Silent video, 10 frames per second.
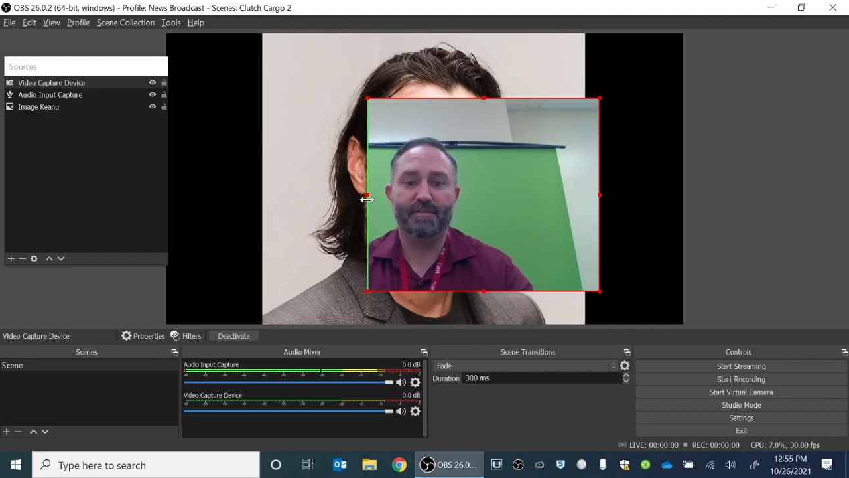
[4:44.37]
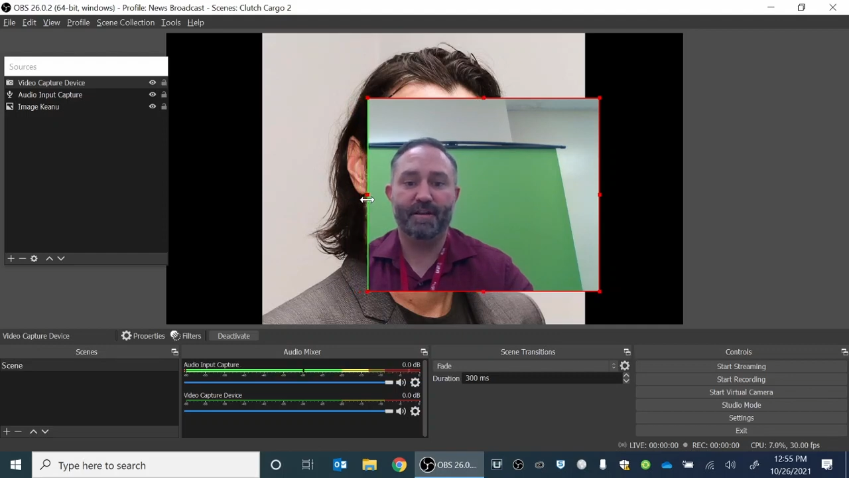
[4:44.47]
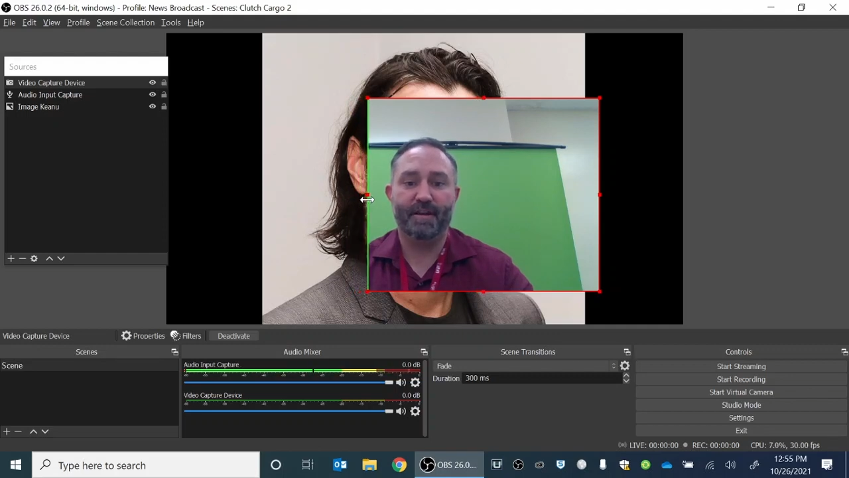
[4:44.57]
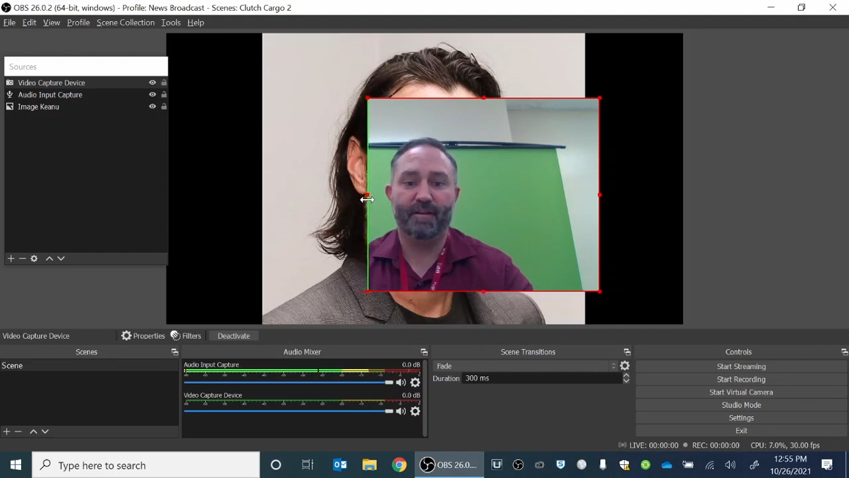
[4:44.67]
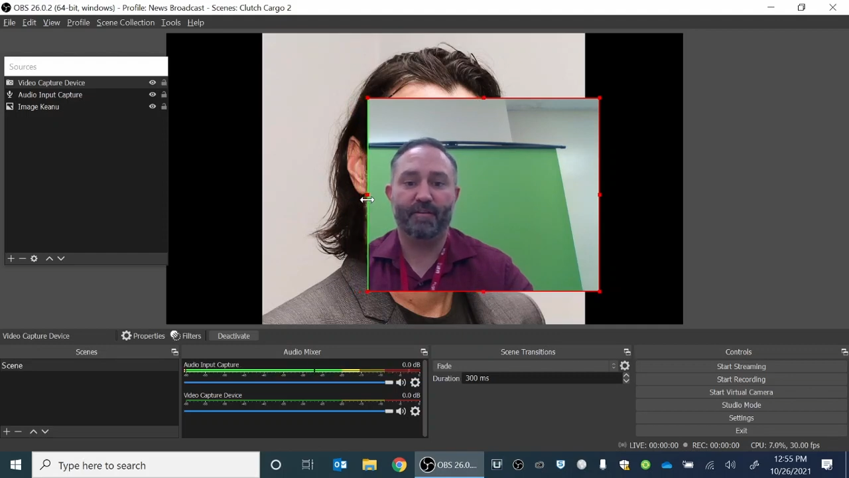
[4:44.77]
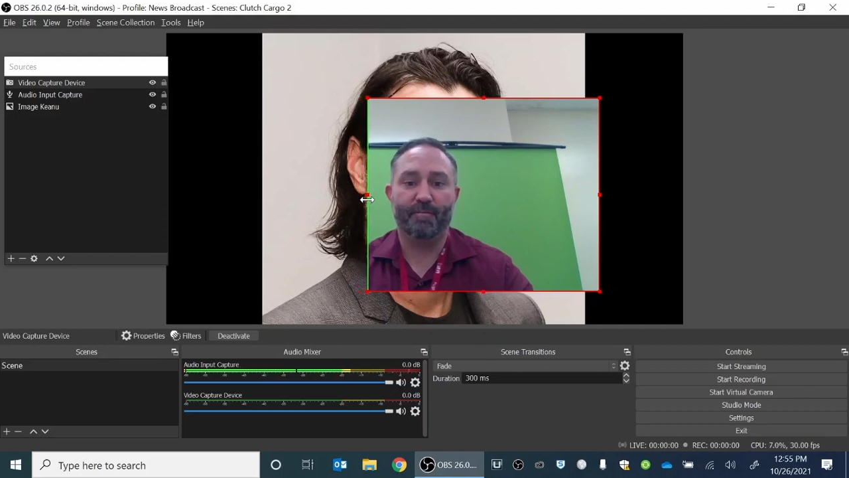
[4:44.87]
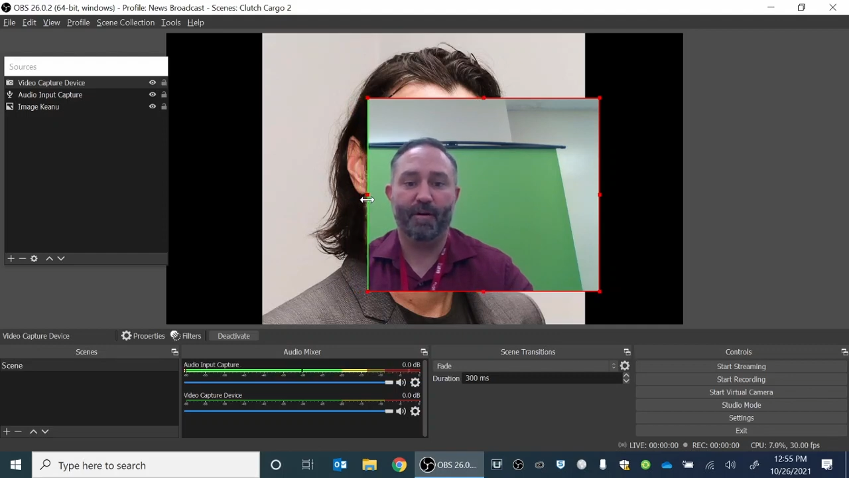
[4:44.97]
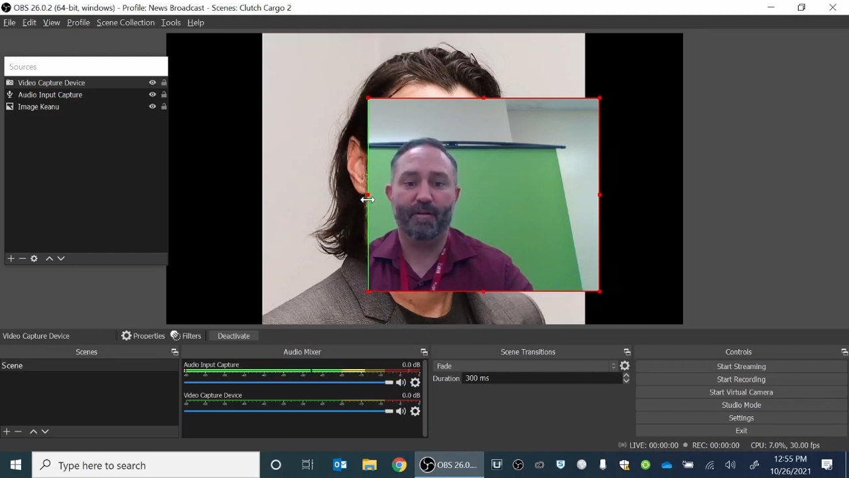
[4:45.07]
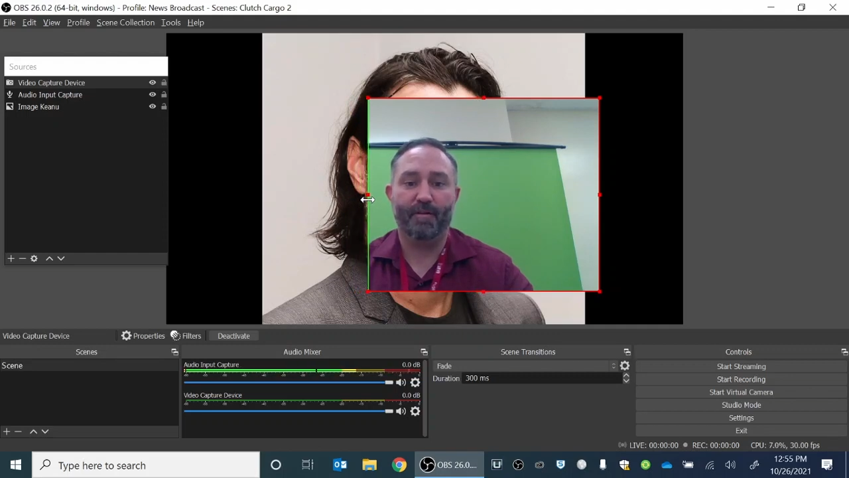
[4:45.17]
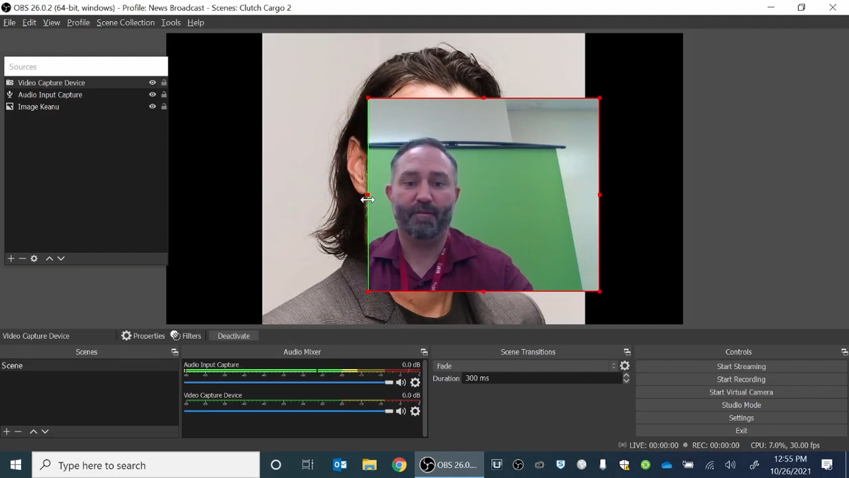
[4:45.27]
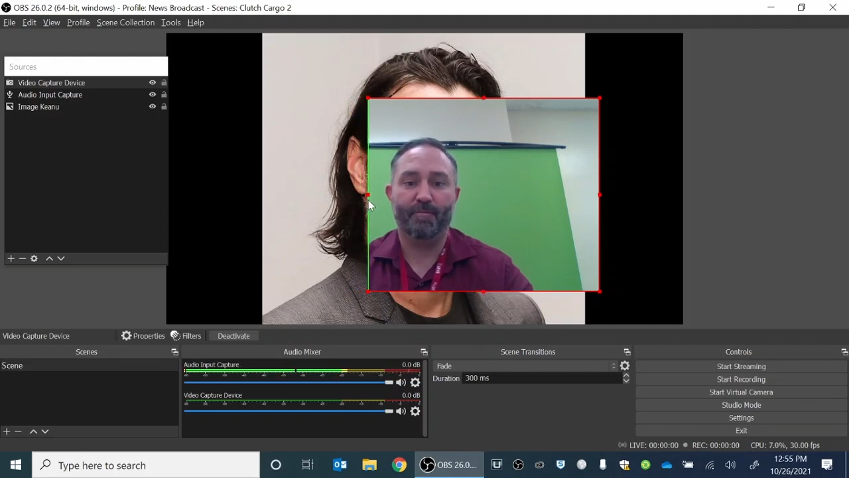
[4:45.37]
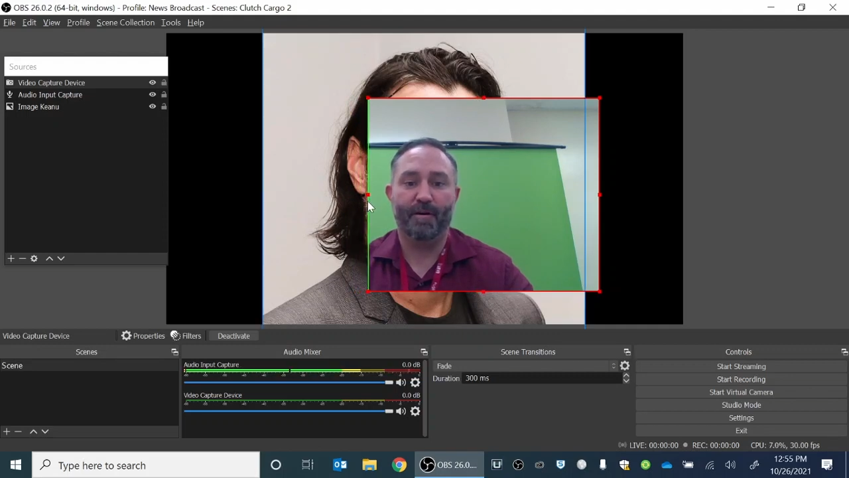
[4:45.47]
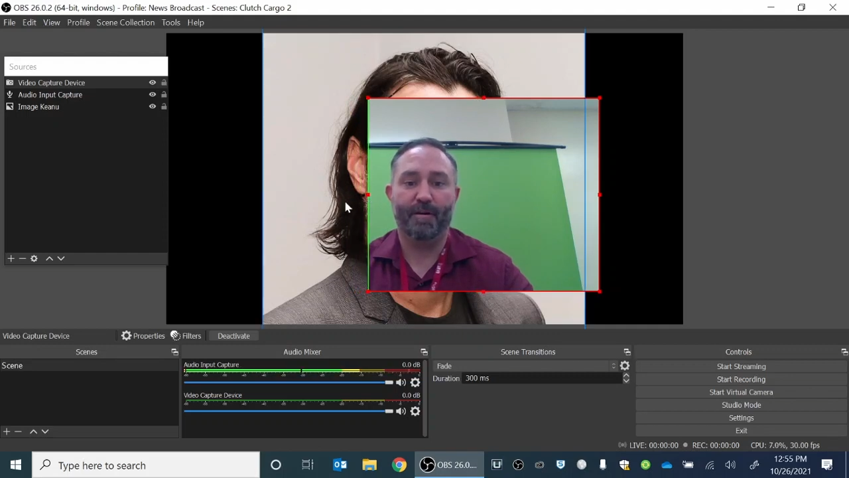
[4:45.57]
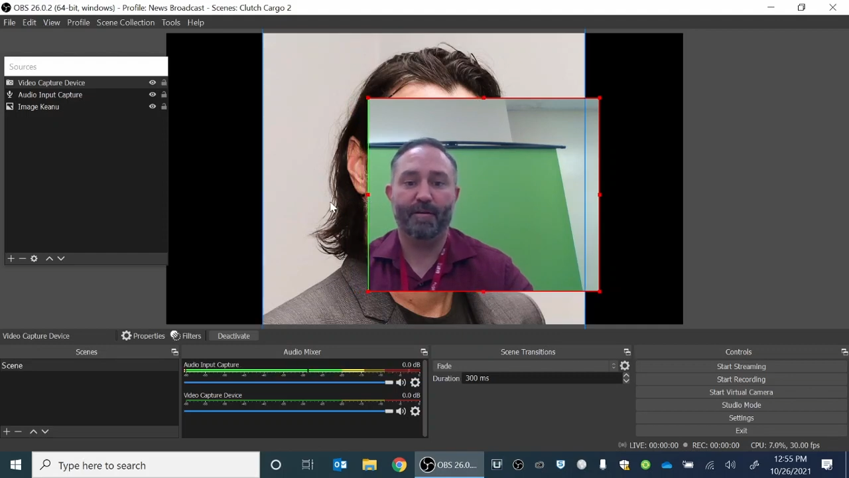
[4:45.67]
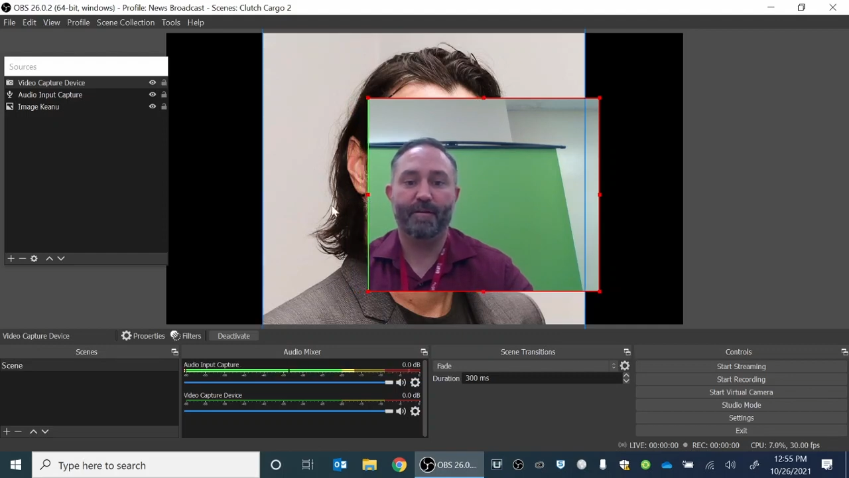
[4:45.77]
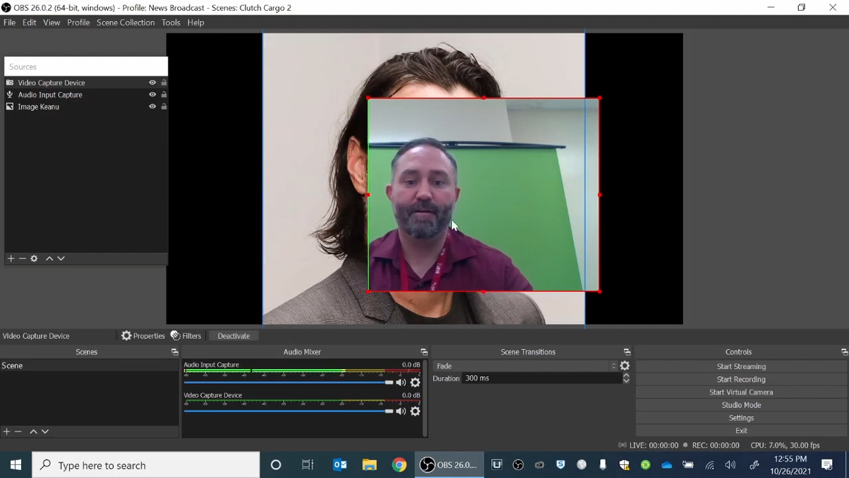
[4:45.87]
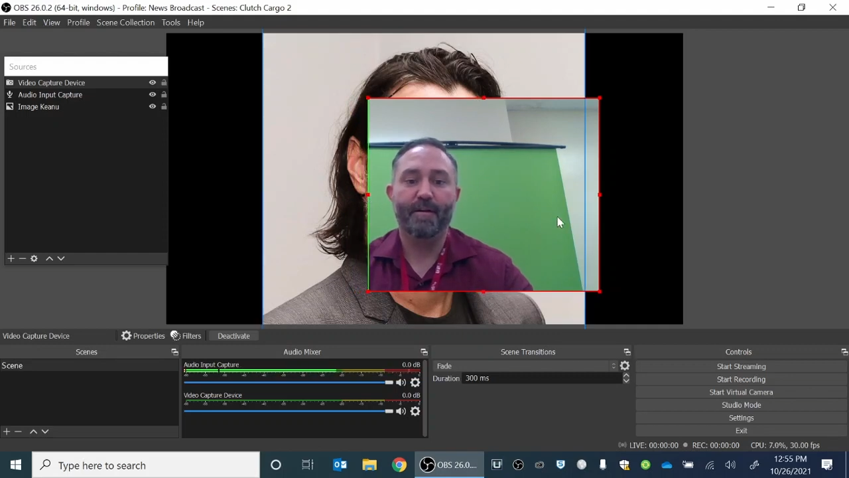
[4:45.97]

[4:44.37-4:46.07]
getting smaller and smaller.